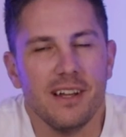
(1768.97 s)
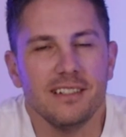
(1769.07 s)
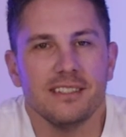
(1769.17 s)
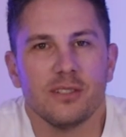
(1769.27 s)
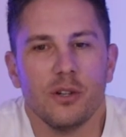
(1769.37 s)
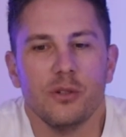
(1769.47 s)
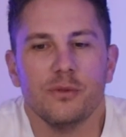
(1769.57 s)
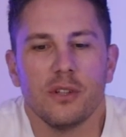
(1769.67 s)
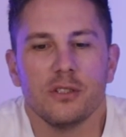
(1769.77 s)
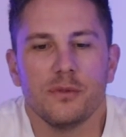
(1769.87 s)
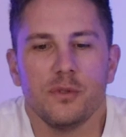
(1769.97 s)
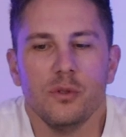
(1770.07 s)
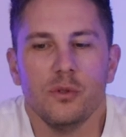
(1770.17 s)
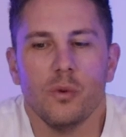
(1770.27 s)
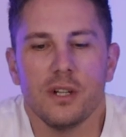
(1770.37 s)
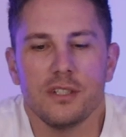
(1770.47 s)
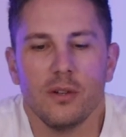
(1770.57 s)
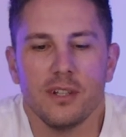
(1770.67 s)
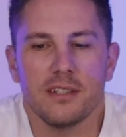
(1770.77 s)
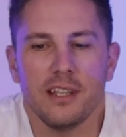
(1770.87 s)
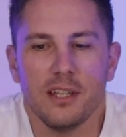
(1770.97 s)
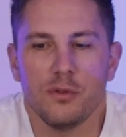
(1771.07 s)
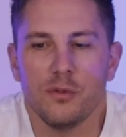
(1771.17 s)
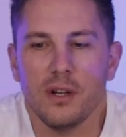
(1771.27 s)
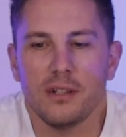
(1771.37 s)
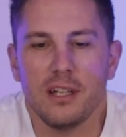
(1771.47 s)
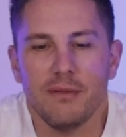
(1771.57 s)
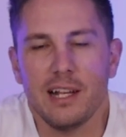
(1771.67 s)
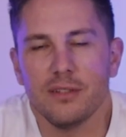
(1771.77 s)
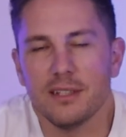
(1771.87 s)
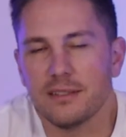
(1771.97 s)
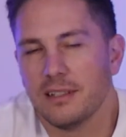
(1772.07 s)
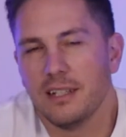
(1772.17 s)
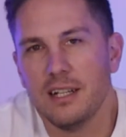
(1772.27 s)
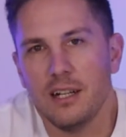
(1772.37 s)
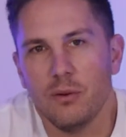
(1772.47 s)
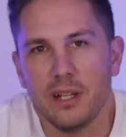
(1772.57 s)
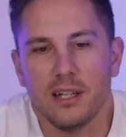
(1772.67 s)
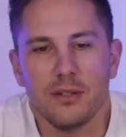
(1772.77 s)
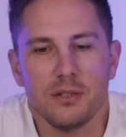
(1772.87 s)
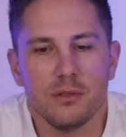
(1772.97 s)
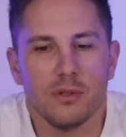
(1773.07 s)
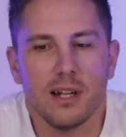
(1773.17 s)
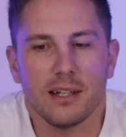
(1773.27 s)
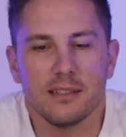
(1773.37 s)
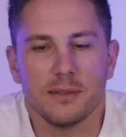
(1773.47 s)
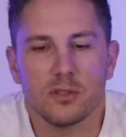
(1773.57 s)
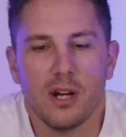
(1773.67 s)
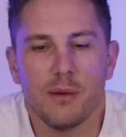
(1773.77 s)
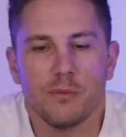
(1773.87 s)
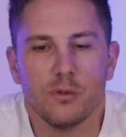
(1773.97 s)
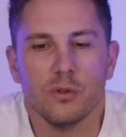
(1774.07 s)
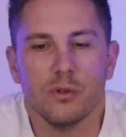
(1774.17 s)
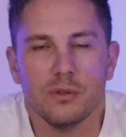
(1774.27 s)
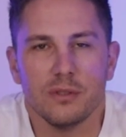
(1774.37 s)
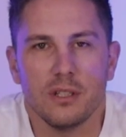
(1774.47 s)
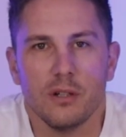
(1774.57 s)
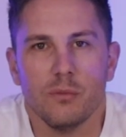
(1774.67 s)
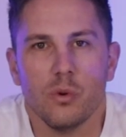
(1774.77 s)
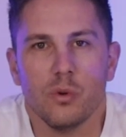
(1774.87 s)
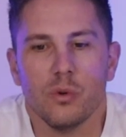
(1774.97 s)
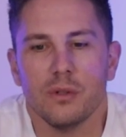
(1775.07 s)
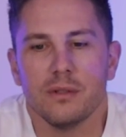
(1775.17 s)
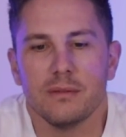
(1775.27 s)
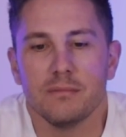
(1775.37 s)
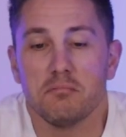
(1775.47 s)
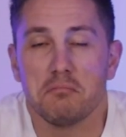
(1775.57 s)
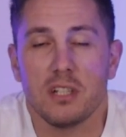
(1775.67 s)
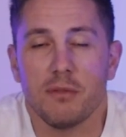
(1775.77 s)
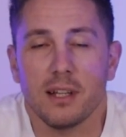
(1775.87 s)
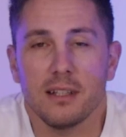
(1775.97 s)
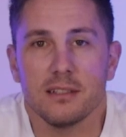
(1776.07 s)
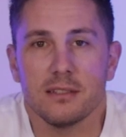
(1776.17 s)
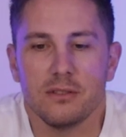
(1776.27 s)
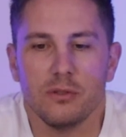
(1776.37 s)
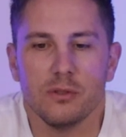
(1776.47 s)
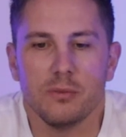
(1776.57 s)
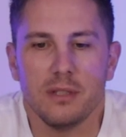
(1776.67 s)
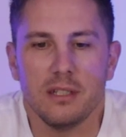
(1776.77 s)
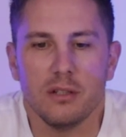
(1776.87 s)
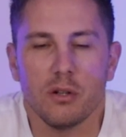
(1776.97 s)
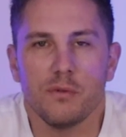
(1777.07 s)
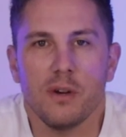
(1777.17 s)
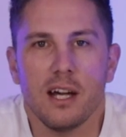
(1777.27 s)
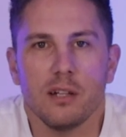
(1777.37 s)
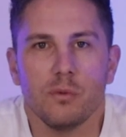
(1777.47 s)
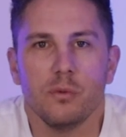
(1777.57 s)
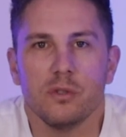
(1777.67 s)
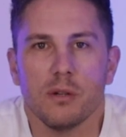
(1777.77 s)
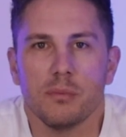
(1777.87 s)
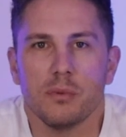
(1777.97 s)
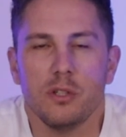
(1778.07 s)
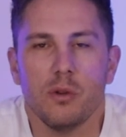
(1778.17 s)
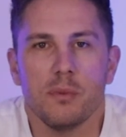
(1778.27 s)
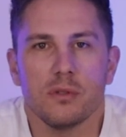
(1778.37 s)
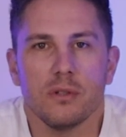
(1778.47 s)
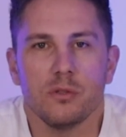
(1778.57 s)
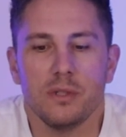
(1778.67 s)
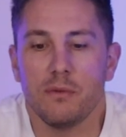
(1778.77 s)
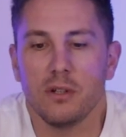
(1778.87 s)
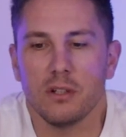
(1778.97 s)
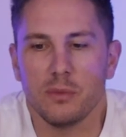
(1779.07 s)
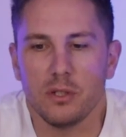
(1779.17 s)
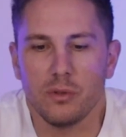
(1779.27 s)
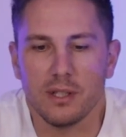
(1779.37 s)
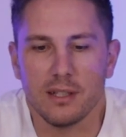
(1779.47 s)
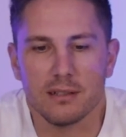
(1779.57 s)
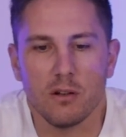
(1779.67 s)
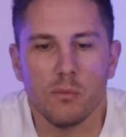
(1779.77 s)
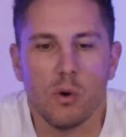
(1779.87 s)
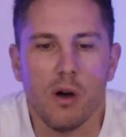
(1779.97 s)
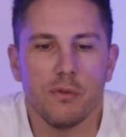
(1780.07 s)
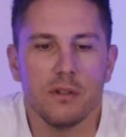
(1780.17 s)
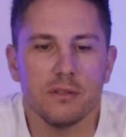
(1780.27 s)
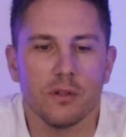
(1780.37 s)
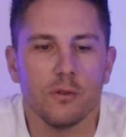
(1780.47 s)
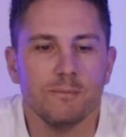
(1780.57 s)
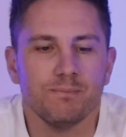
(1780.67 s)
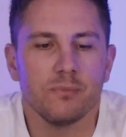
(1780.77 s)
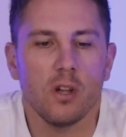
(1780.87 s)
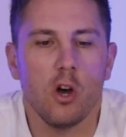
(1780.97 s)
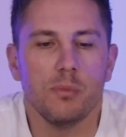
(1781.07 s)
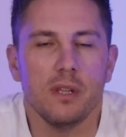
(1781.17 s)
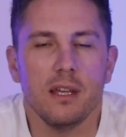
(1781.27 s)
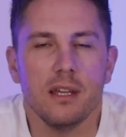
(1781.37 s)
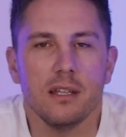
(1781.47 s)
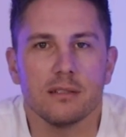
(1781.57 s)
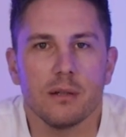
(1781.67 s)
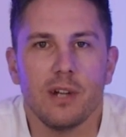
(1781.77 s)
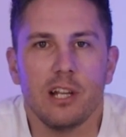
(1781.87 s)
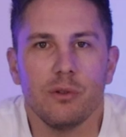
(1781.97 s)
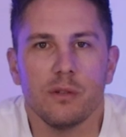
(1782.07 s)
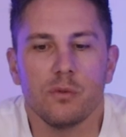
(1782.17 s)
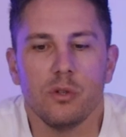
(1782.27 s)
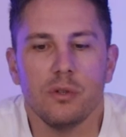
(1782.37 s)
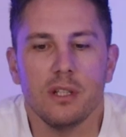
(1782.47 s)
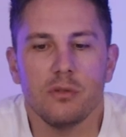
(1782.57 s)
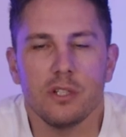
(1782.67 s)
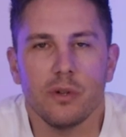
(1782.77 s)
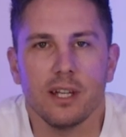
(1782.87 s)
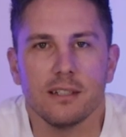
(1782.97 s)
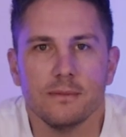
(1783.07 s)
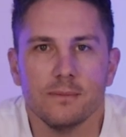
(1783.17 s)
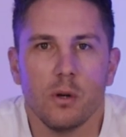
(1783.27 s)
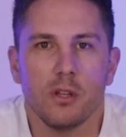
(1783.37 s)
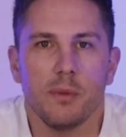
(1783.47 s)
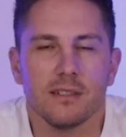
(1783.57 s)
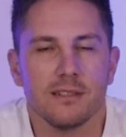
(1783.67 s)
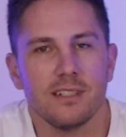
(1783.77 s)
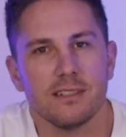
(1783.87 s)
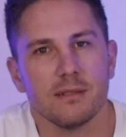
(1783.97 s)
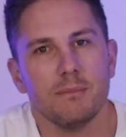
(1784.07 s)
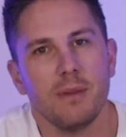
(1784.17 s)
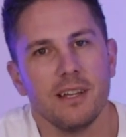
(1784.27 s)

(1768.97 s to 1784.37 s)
So for those of you watching or listening, if you found any value in this, I want to encourage you to like and subscribe for more stuff like this. You'll be notified when we drop new episodes. We're definitely going to be doing this a lot more often. So hope there's some value in it for you and that you're enjoying it. All the best. Cheers. Bye.